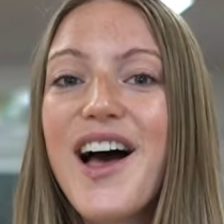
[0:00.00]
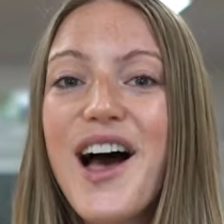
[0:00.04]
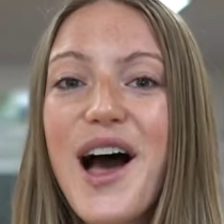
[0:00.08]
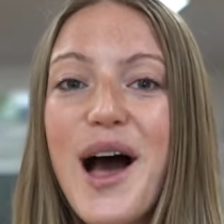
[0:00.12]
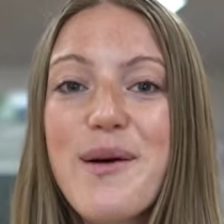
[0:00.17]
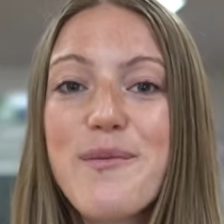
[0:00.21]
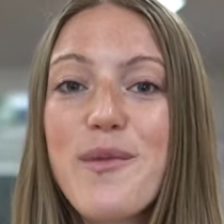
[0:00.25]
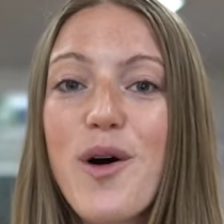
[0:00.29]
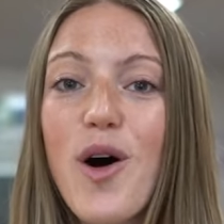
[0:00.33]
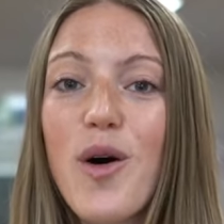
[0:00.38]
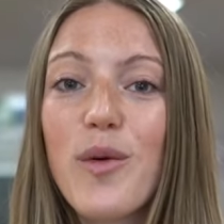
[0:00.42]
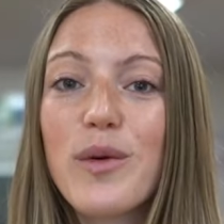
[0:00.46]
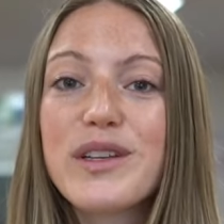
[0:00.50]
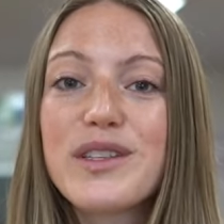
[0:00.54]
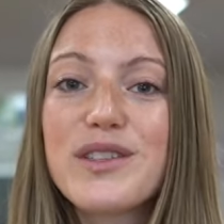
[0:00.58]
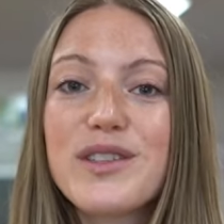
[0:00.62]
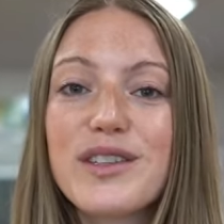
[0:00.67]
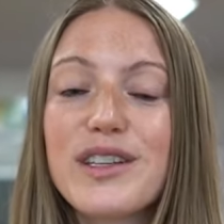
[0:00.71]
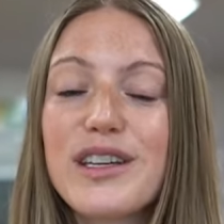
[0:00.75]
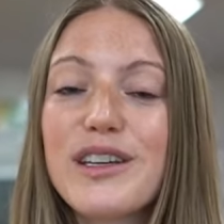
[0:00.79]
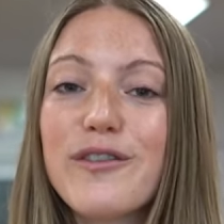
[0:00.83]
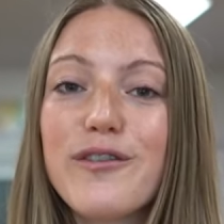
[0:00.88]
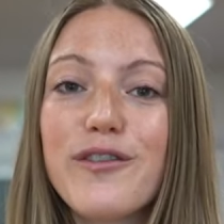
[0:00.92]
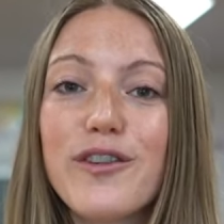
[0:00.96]
I'm always
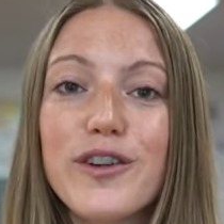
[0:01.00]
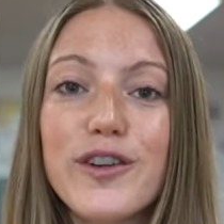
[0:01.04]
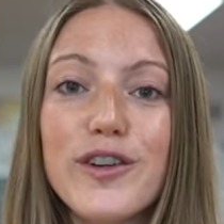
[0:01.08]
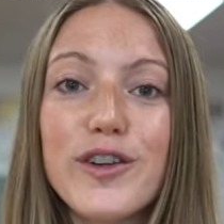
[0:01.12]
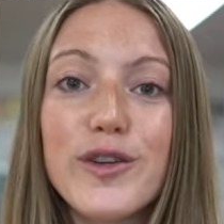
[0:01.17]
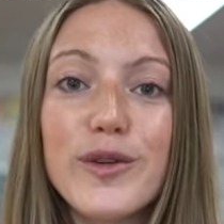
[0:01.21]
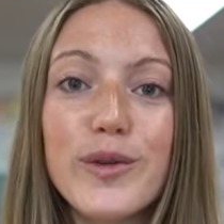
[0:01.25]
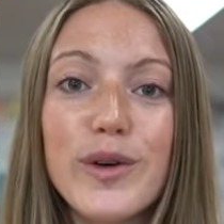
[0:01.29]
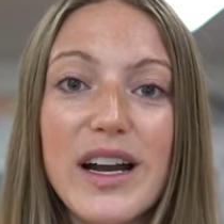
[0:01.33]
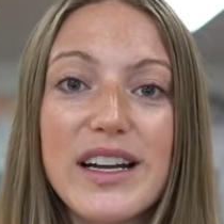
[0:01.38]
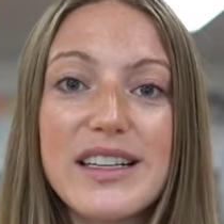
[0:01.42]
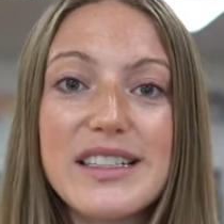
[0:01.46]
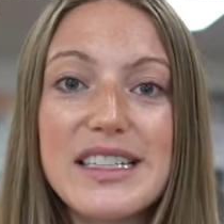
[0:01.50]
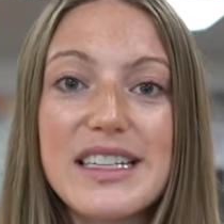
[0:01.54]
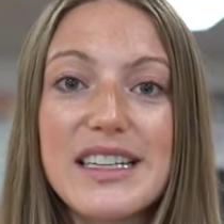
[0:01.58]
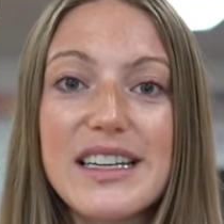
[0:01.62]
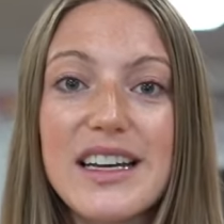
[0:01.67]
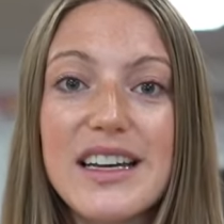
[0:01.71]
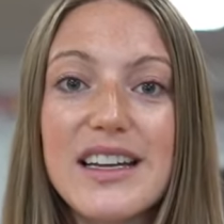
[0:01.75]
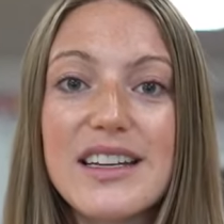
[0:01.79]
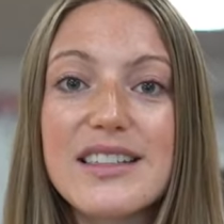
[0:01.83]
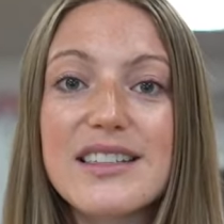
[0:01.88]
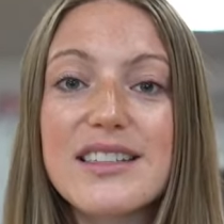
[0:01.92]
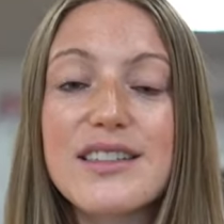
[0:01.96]
looking for new
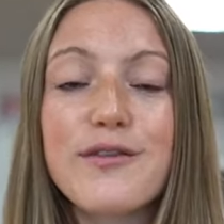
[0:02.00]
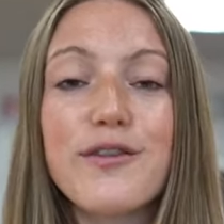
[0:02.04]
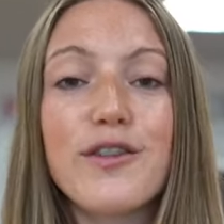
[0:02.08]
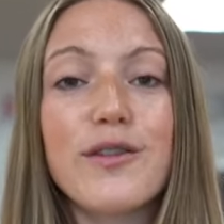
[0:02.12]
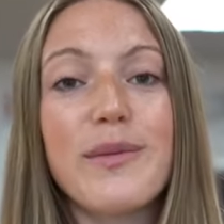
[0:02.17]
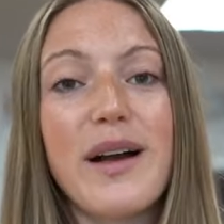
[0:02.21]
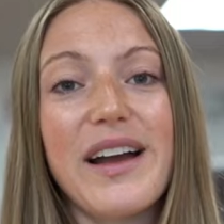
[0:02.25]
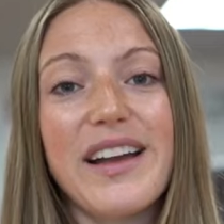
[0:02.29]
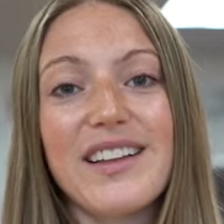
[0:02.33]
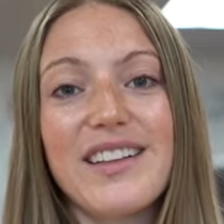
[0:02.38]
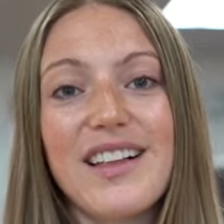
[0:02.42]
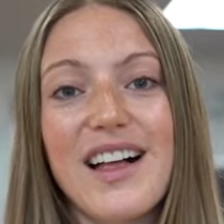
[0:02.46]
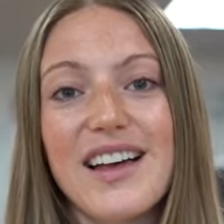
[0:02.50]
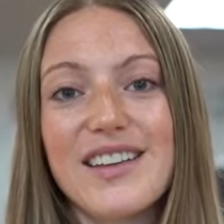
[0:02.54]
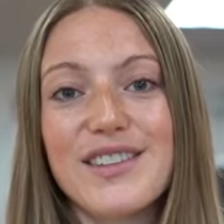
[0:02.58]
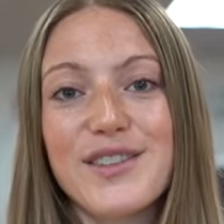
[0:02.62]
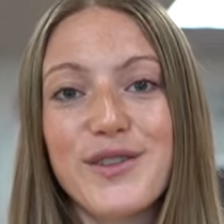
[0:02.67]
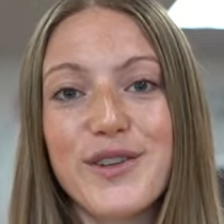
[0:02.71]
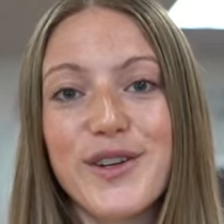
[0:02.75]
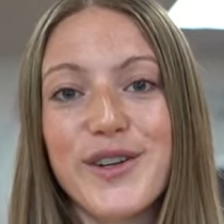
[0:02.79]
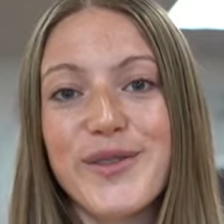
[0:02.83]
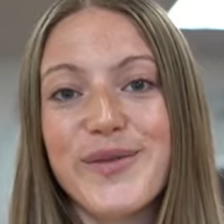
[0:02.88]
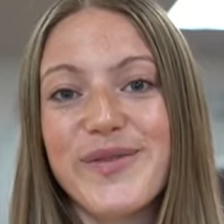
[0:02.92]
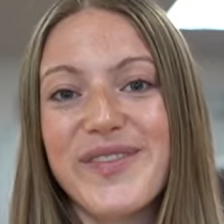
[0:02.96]
ideas for my
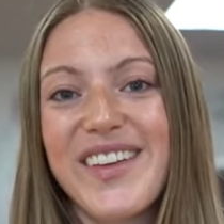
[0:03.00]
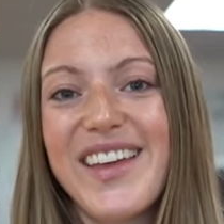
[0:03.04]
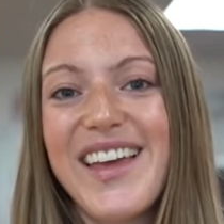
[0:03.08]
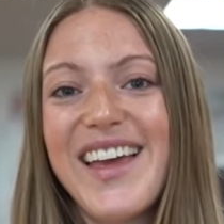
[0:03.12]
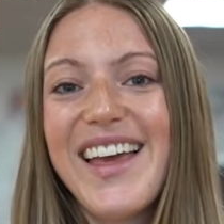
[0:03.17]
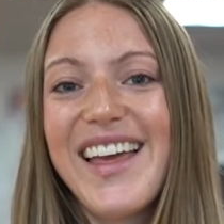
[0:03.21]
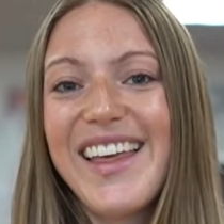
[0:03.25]
classroom.